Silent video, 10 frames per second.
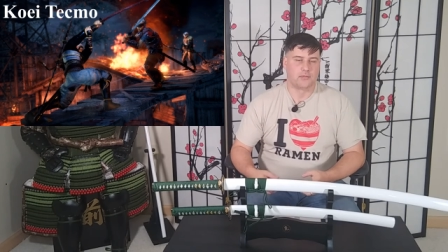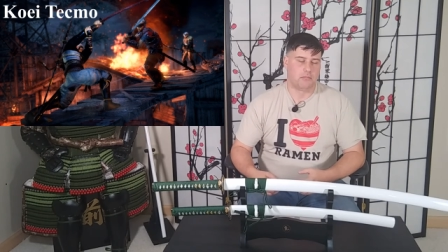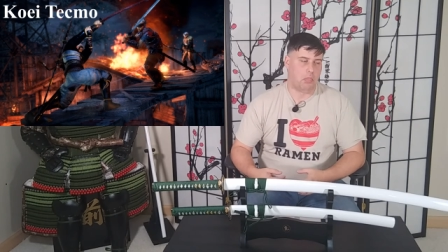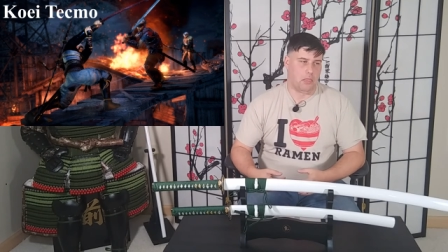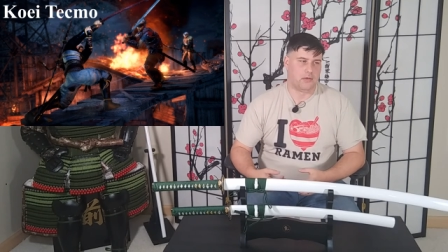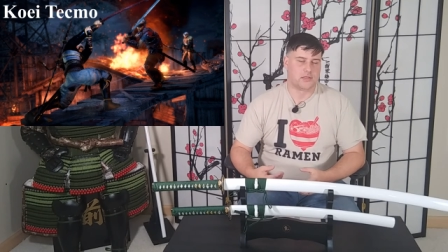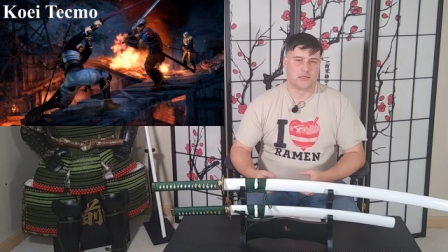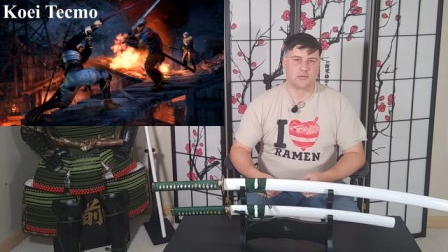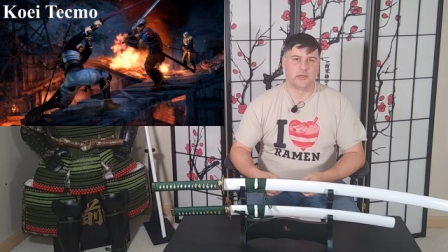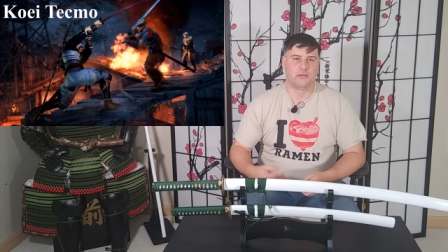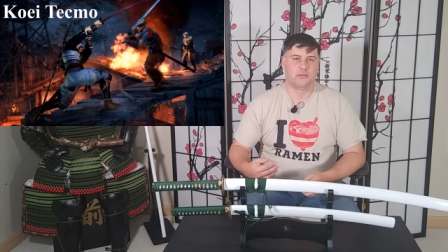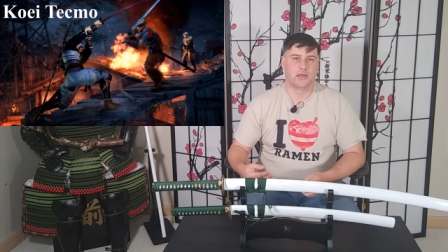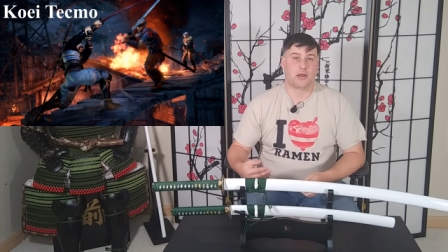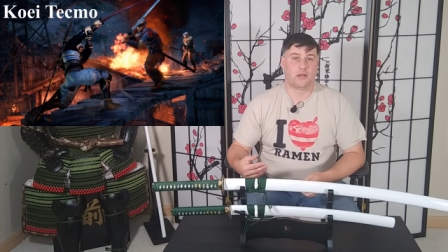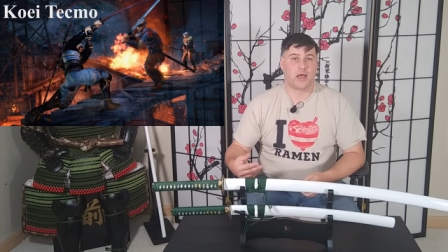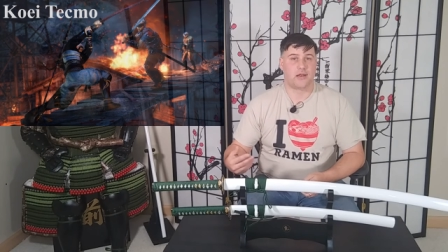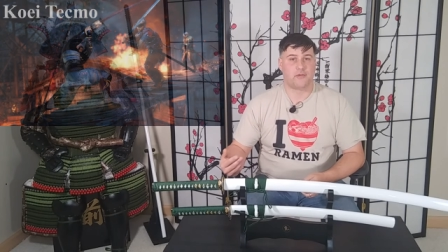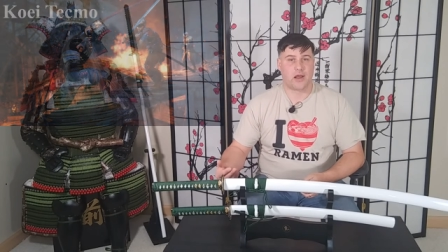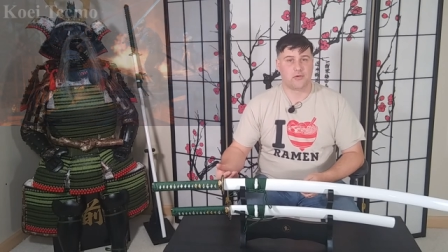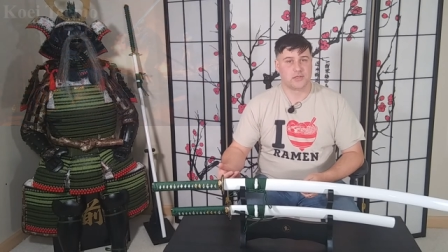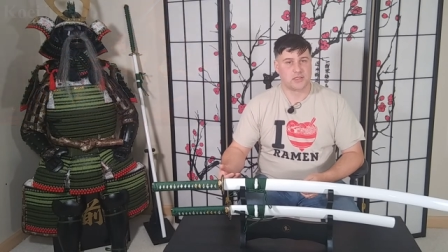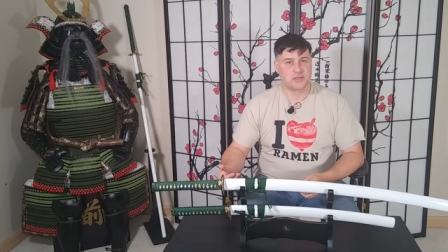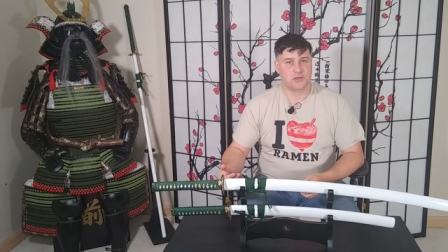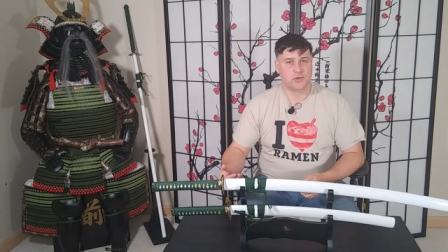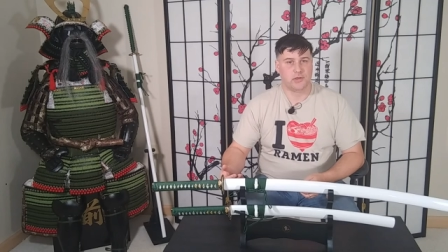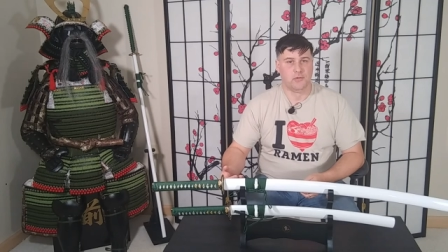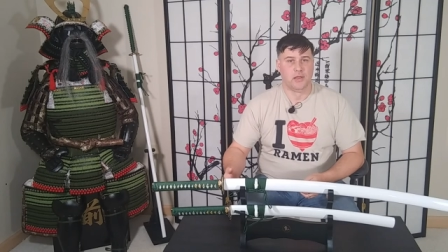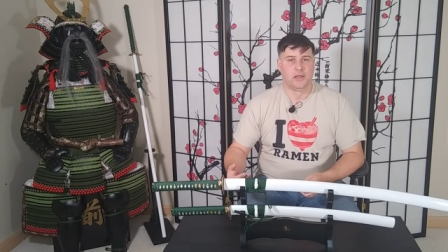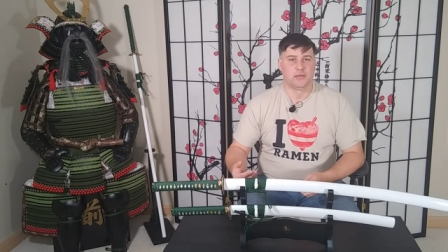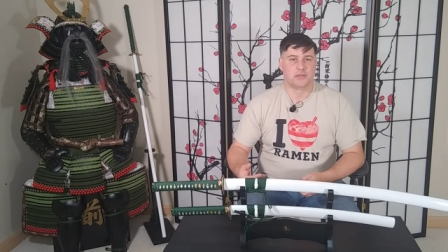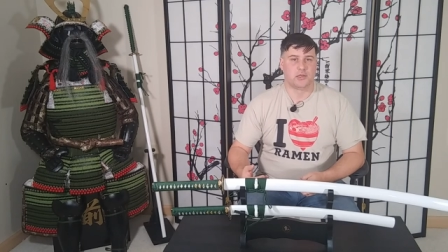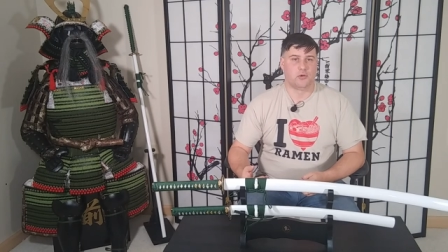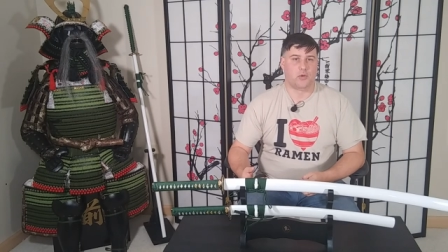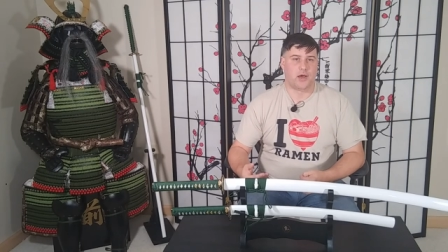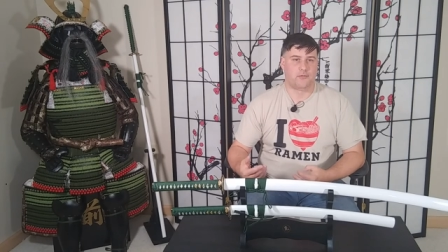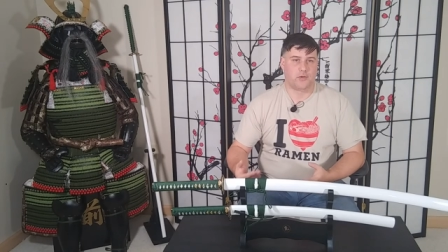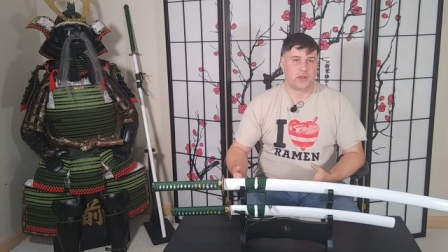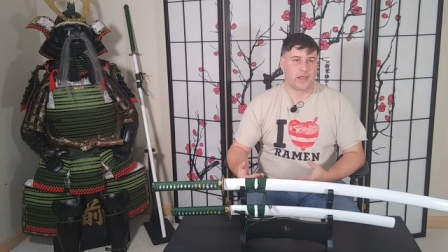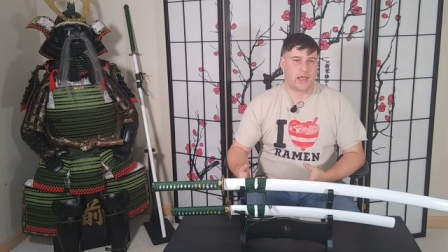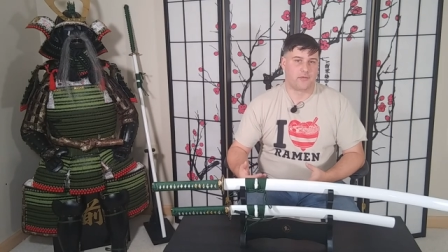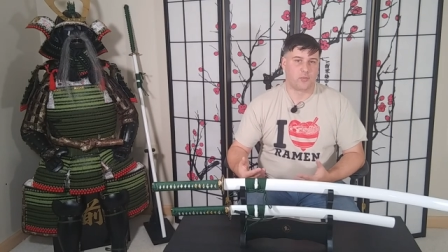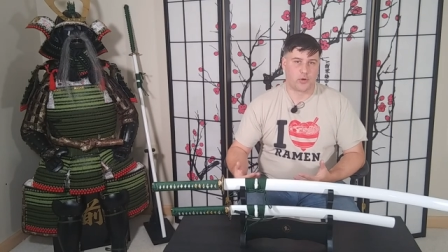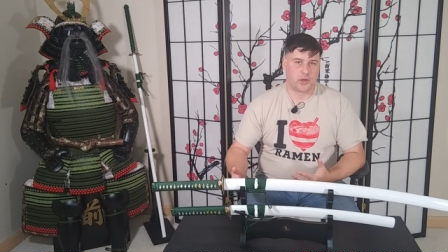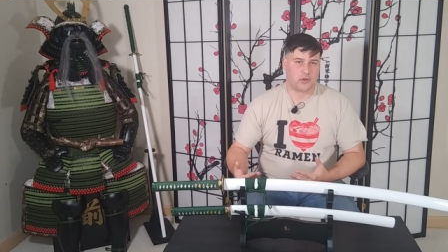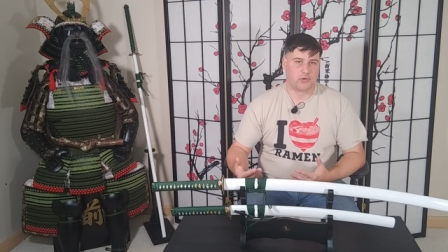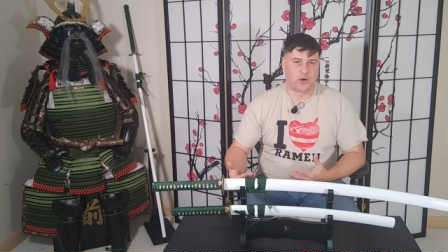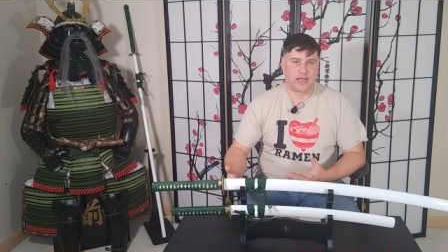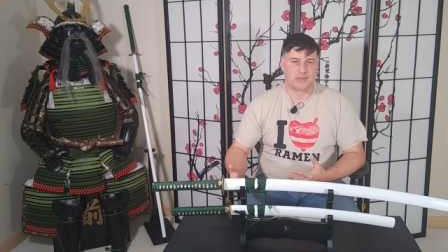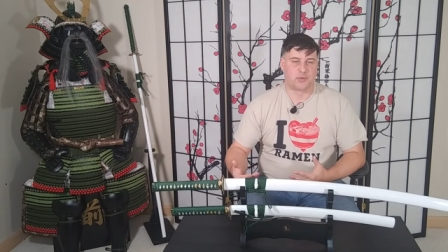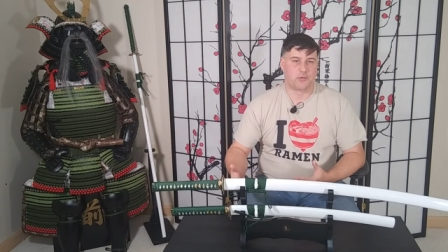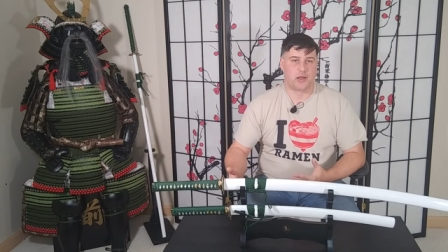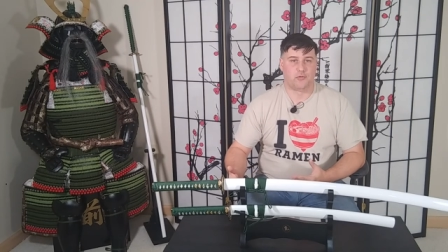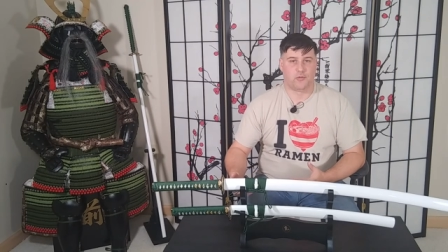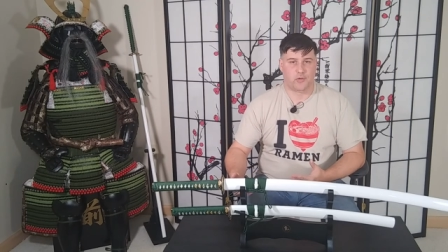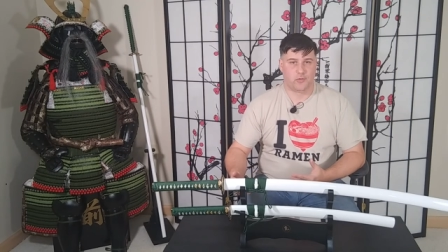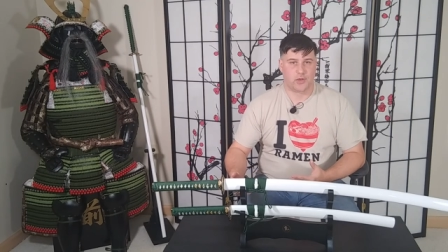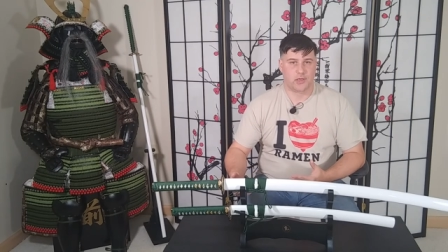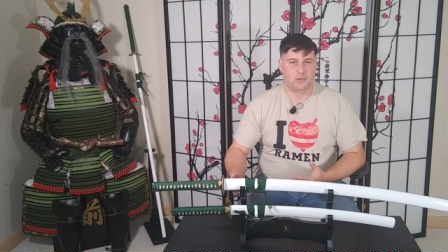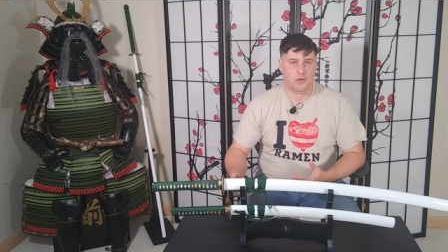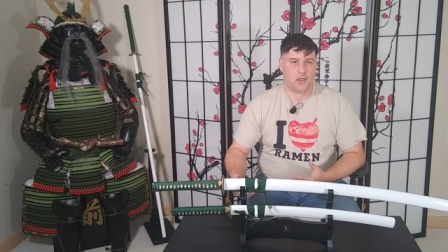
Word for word: hmm, excuse me, got a lot of hours into it, so I feel like I have a pretty good grasp around reviewing it